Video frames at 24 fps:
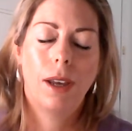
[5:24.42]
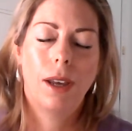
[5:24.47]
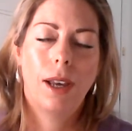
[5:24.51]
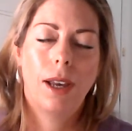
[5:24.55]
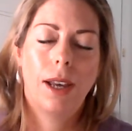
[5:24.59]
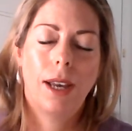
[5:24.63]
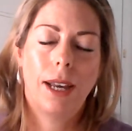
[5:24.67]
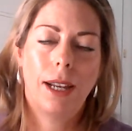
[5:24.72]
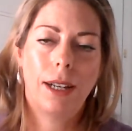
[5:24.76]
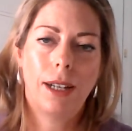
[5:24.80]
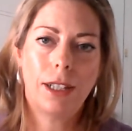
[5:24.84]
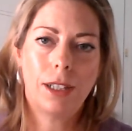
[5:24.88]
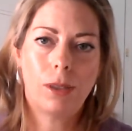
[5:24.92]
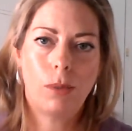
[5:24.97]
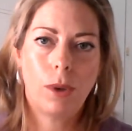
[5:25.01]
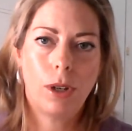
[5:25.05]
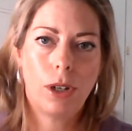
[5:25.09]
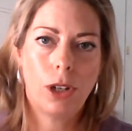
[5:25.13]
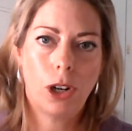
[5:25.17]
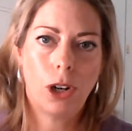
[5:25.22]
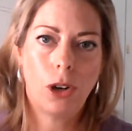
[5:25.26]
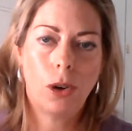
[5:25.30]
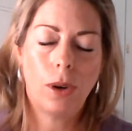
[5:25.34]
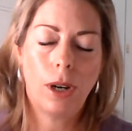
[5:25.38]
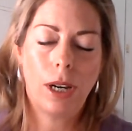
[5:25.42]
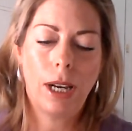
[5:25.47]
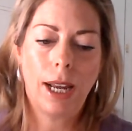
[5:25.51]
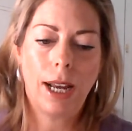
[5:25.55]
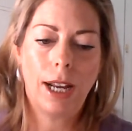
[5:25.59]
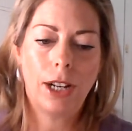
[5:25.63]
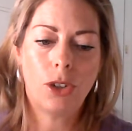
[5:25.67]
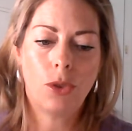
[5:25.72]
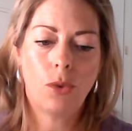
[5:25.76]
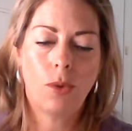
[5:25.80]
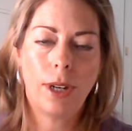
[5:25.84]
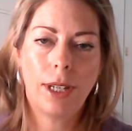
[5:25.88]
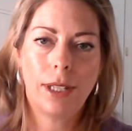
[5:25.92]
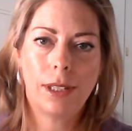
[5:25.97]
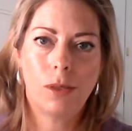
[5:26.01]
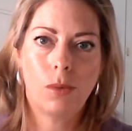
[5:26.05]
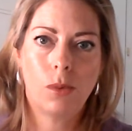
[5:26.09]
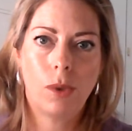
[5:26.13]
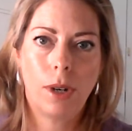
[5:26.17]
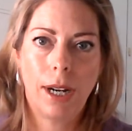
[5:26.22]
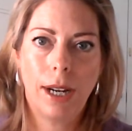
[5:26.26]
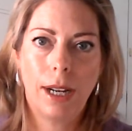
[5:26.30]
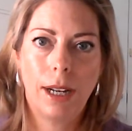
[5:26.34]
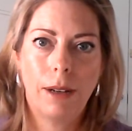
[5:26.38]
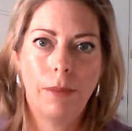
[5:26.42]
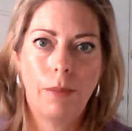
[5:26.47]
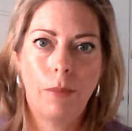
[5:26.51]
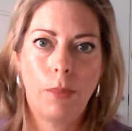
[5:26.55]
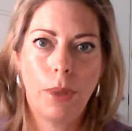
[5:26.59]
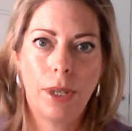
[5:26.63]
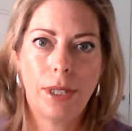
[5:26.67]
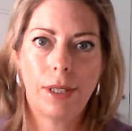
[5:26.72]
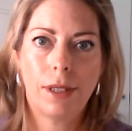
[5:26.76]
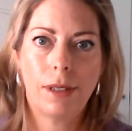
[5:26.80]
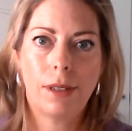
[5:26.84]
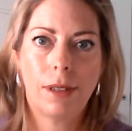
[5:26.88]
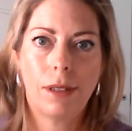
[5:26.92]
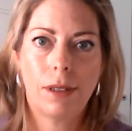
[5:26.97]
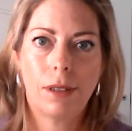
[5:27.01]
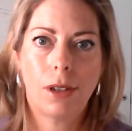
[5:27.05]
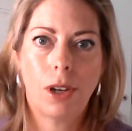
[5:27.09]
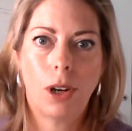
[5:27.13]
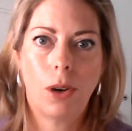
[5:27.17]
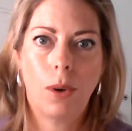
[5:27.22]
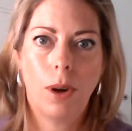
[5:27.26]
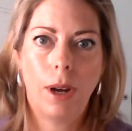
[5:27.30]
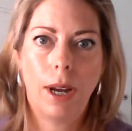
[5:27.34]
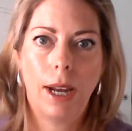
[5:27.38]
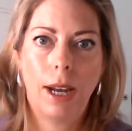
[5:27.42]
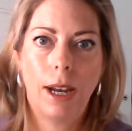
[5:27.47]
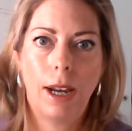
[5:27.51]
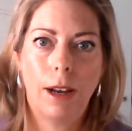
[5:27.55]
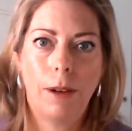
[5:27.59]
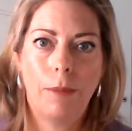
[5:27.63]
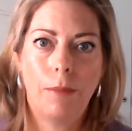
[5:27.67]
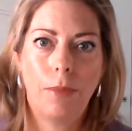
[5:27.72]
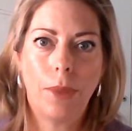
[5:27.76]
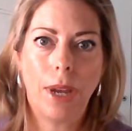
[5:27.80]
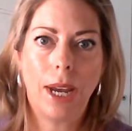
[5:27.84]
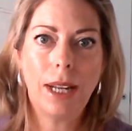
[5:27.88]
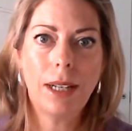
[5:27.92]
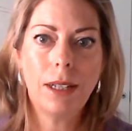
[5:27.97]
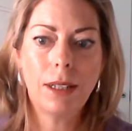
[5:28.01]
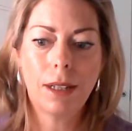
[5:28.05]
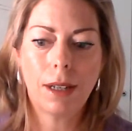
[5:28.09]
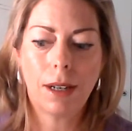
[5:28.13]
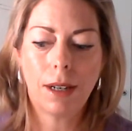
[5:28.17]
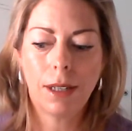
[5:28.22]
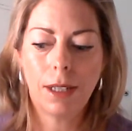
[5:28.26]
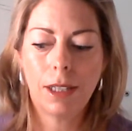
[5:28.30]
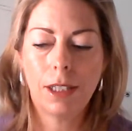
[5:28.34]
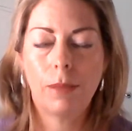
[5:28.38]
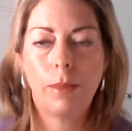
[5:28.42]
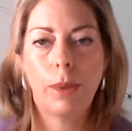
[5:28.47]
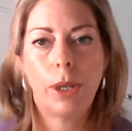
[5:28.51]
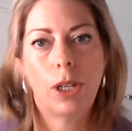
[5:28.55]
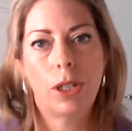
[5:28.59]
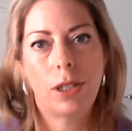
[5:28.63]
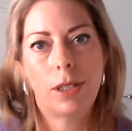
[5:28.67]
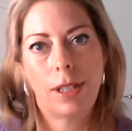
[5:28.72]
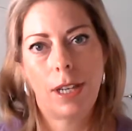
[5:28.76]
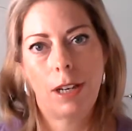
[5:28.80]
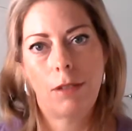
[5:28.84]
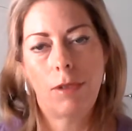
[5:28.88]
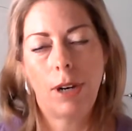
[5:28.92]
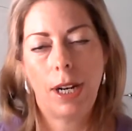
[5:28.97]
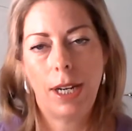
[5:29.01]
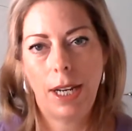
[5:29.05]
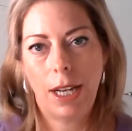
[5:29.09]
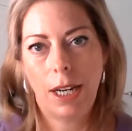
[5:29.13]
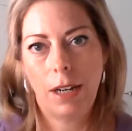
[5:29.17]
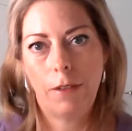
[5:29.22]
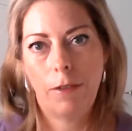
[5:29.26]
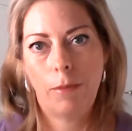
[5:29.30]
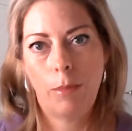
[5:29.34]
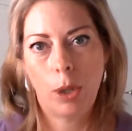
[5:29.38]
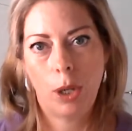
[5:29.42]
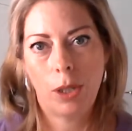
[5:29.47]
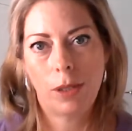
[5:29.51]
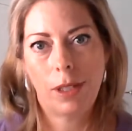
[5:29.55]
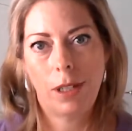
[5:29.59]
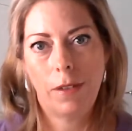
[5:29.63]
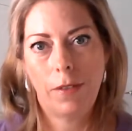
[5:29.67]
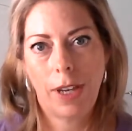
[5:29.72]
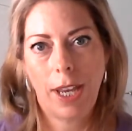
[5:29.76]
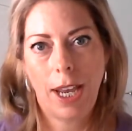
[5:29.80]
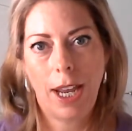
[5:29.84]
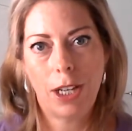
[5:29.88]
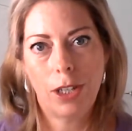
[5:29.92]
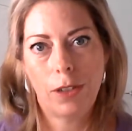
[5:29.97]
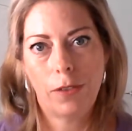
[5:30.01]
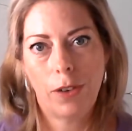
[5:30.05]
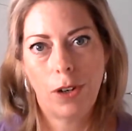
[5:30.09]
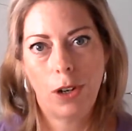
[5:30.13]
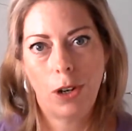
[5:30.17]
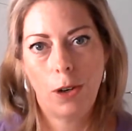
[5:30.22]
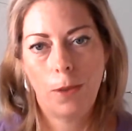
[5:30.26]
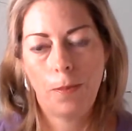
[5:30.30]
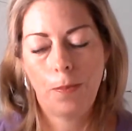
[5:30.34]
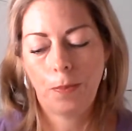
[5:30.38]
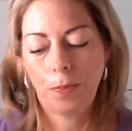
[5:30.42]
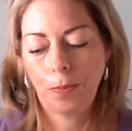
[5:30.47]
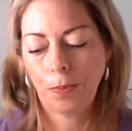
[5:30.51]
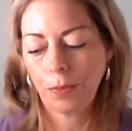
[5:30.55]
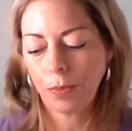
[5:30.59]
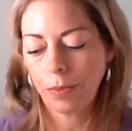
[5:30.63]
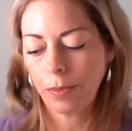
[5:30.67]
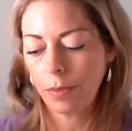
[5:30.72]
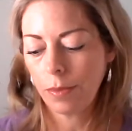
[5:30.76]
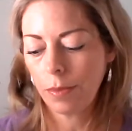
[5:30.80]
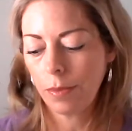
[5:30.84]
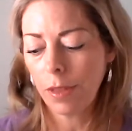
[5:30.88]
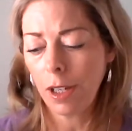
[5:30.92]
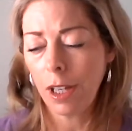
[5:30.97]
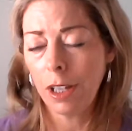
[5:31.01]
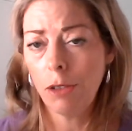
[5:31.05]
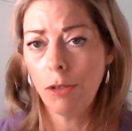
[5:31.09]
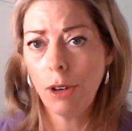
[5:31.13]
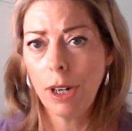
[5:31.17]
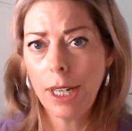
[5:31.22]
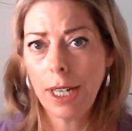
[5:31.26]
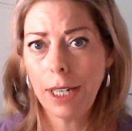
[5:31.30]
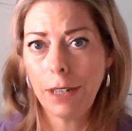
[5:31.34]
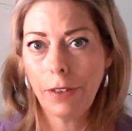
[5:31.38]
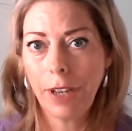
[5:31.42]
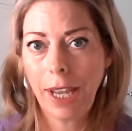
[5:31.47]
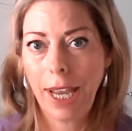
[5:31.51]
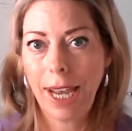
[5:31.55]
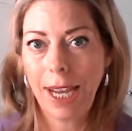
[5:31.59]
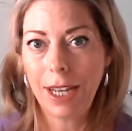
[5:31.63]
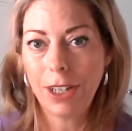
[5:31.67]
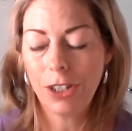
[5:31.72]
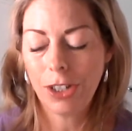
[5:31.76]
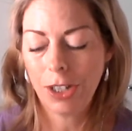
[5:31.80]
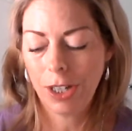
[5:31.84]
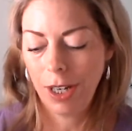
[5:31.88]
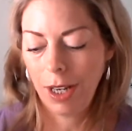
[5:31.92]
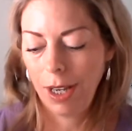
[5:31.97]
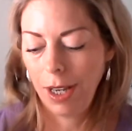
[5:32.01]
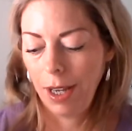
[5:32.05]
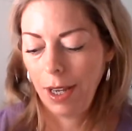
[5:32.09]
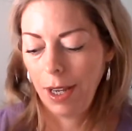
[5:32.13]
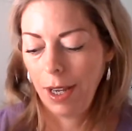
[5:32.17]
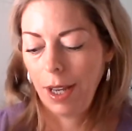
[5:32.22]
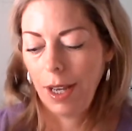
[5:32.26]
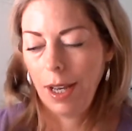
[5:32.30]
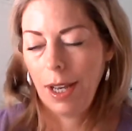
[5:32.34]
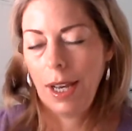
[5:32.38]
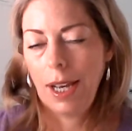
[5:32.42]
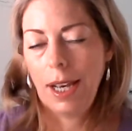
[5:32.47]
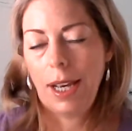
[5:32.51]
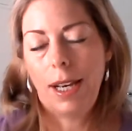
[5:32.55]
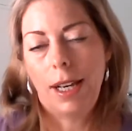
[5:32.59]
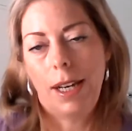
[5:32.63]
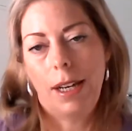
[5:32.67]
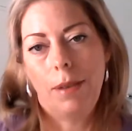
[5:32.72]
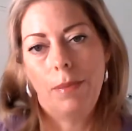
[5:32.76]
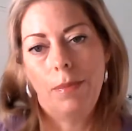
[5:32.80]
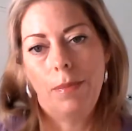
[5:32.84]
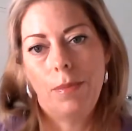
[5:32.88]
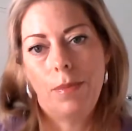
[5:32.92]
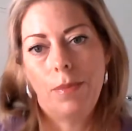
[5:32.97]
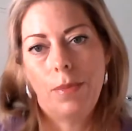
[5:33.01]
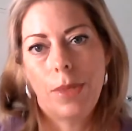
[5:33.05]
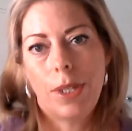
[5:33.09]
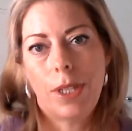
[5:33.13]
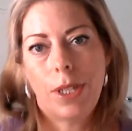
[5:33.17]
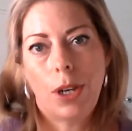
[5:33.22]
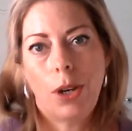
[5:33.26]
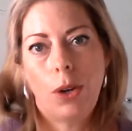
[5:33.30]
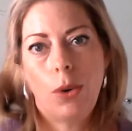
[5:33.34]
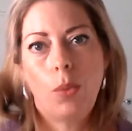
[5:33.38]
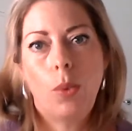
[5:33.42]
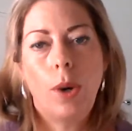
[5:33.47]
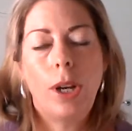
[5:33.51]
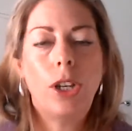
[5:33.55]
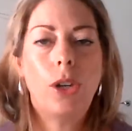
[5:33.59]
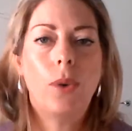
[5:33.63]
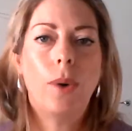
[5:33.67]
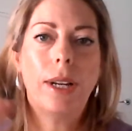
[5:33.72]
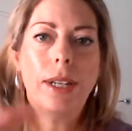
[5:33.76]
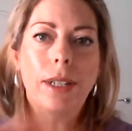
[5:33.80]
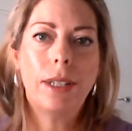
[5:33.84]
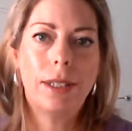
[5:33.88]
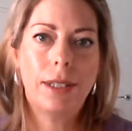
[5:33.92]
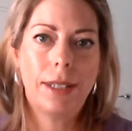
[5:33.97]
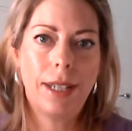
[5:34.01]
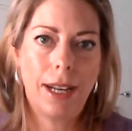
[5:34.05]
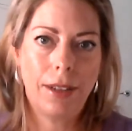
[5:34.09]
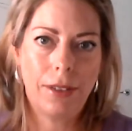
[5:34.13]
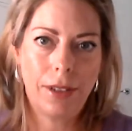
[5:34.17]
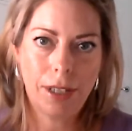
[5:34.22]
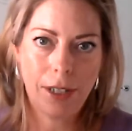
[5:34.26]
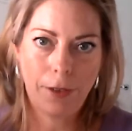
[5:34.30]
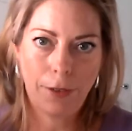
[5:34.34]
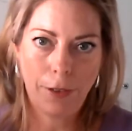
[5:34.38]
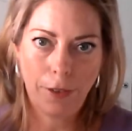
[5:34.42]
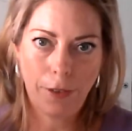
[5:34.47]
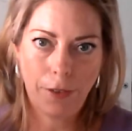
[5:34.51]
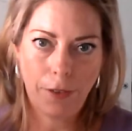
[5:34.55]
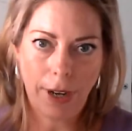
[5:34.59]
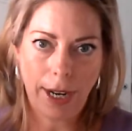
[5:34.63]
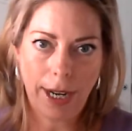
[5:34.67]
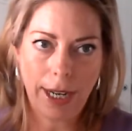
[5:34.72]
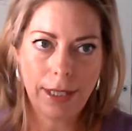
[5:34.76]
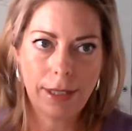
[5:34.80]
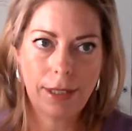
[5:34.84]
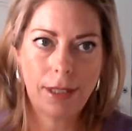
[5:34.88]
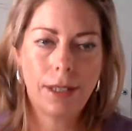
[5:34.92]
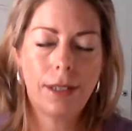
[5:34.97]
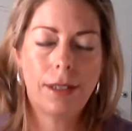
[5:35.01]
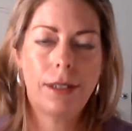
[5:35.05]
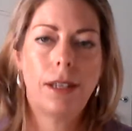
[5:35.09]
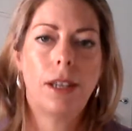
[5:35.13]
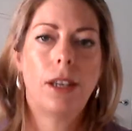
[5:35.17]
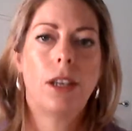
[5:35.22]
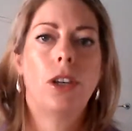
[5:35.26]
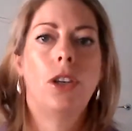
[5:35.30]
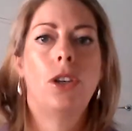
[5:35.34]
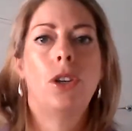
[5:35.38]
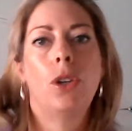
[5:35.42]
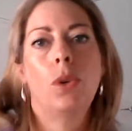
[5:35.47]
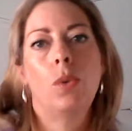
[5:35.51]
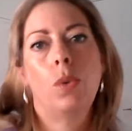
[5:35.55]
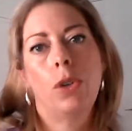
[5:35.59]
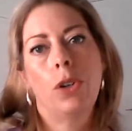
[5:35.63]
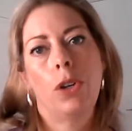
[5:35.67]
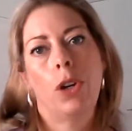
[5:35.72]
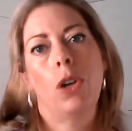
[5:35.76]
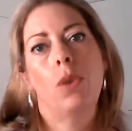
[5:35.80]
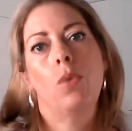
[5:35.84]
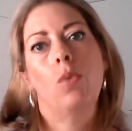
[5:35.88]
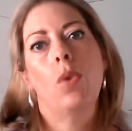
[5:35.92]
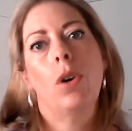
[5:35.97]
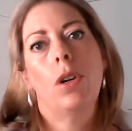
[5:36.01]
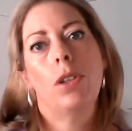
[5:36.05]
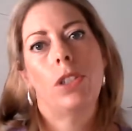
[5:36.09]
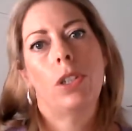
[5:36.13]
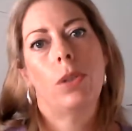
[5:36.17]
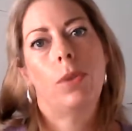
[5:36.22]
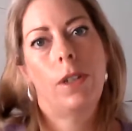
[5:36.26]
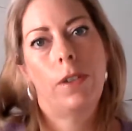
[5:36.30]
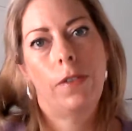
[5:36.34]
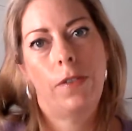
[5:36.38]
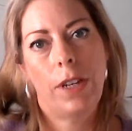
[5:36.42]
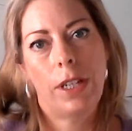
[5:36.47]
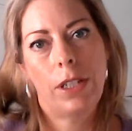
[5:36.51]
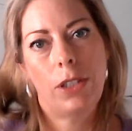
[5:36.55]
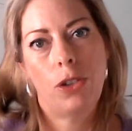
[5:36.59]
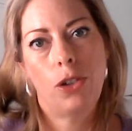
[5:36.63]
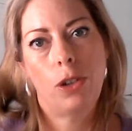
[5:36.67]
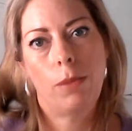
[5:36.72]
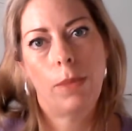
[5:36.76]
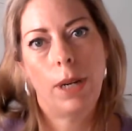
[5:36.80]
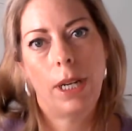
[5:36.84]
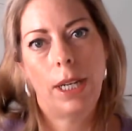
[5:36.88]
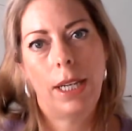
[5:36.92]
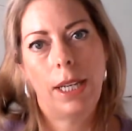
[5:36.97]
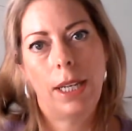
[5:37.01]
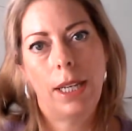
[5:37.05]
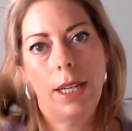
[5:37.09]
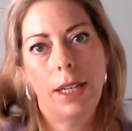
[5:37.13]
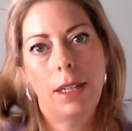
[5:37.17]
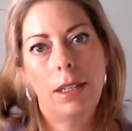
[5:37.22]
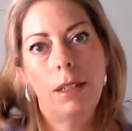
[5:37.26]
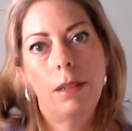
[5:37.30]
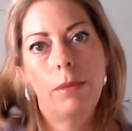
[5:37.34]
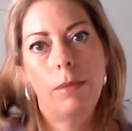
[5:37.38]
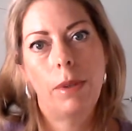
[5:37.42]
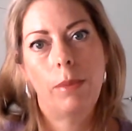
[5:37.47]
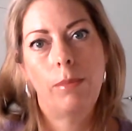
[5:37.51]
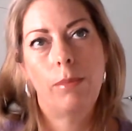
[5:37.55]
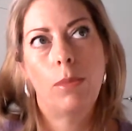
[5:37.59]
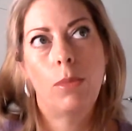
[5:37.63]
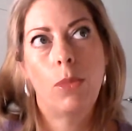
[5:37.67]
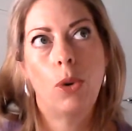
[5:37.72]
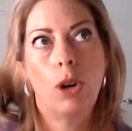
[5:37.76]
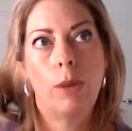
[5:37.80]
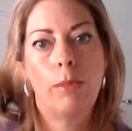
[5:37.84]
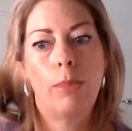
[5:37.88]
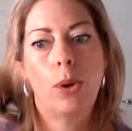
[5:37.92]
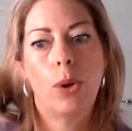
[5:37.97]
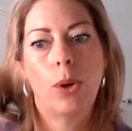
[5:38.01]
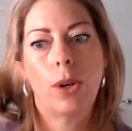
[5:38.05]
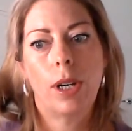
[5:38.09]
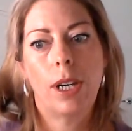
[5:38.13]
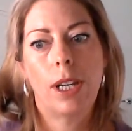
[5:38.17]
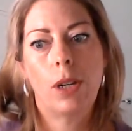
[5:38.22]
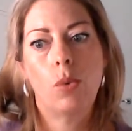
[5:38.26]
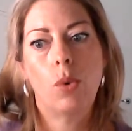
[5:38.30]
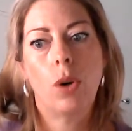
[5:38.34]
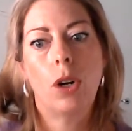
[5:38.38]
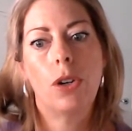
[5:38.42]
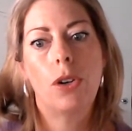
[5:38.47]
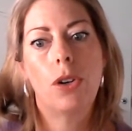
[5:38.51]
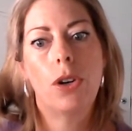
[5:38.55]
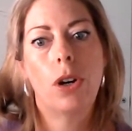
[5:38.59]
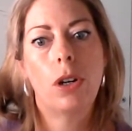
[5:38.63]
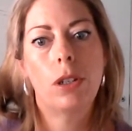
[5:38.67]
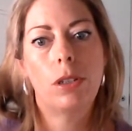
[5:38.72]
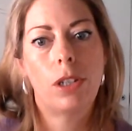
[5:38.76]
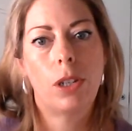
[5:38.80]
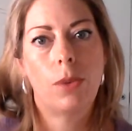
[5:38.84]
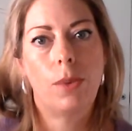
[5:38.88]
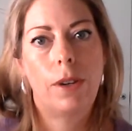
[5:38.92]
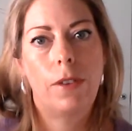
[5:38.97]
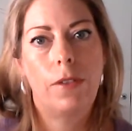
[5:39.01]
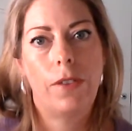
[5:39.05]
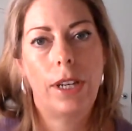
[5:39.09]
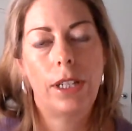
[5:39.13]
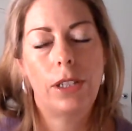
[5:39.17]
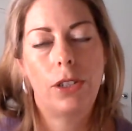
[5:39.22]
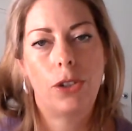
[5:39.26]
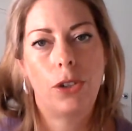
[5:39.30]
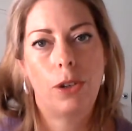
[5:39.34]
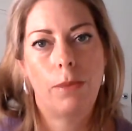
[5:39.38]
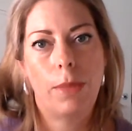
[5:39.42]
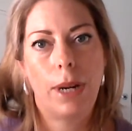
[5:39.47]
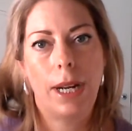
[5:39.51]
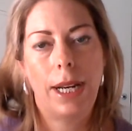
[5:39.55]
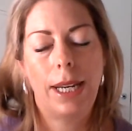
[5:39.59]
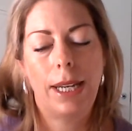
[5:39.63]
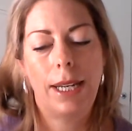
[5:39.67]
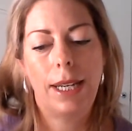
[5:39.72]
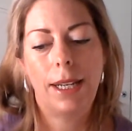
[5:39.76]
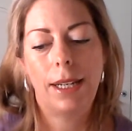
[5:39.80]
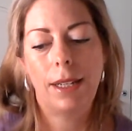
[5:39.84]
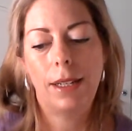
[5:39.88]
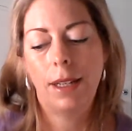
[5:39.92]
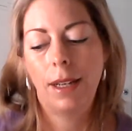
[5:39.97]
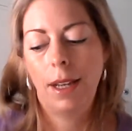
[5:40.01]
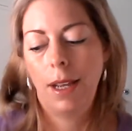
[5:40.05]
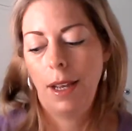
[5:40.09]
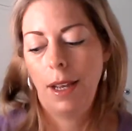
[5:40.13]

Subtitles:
And as we know, a large reason why businesses go under is because they run out of positive cash flow. They run out of cash. So when you understand the different phases, you will know what to invest your money in, more importantly, what not to invest your money in.